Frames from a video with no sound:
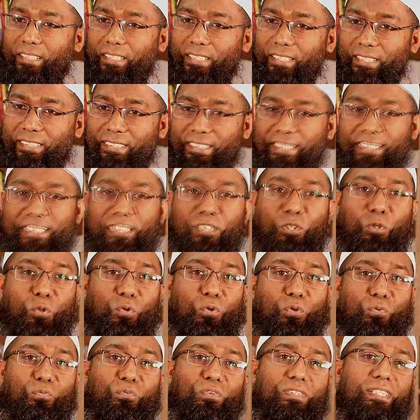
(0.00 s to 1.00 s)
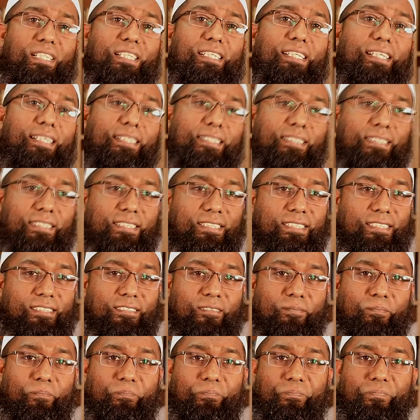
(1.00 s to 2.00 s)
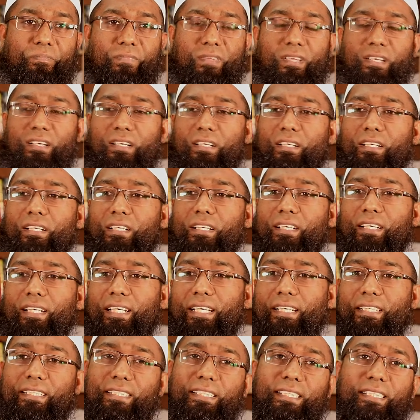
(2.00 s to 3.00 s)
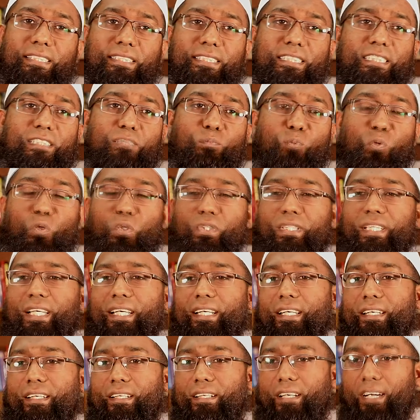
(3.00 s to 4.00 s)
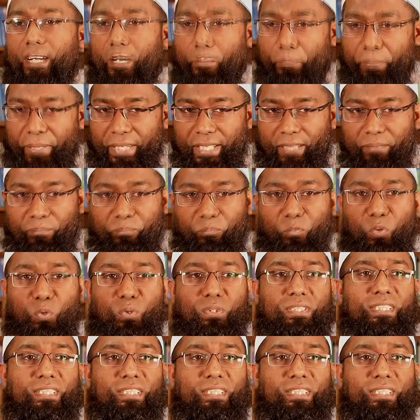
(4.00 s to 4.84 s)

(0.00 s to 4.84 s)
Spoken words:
in the school for the kids. And it is more than uphill, more